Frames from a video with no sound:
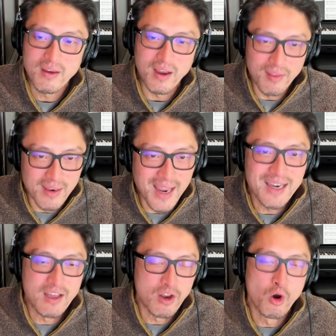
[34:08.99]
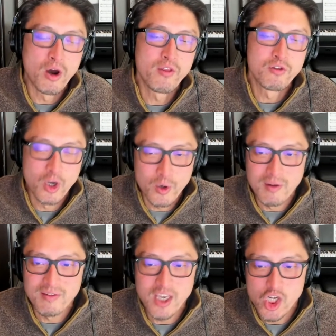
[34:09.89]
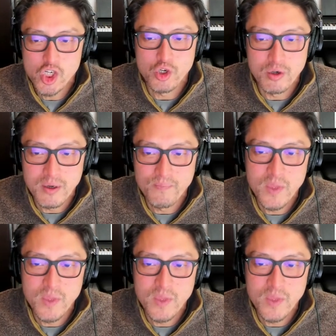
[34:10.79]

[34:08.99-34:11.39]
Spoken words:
and then any other tokens issued